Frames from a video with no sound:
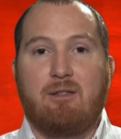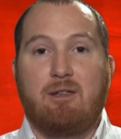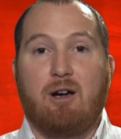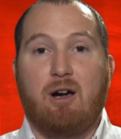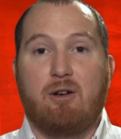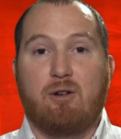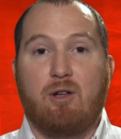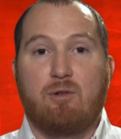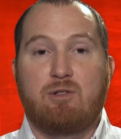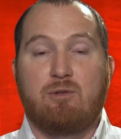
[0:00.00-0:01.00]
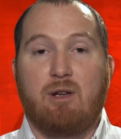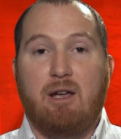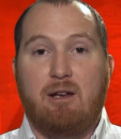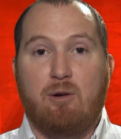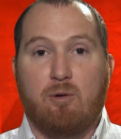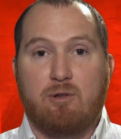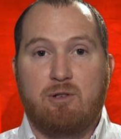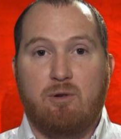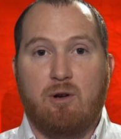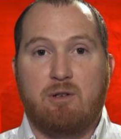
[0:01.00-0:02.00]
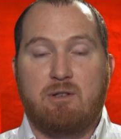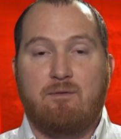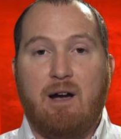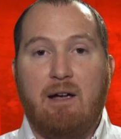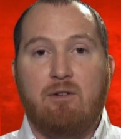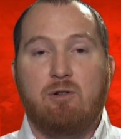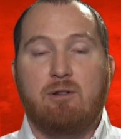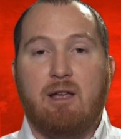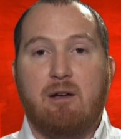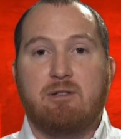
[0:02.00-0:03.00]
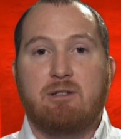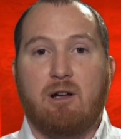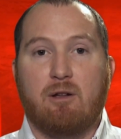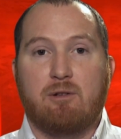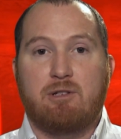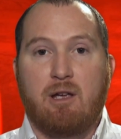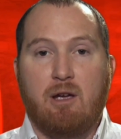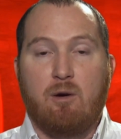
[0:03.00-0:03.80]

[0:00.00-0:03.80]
The honor goes to any horse who earns $500,000,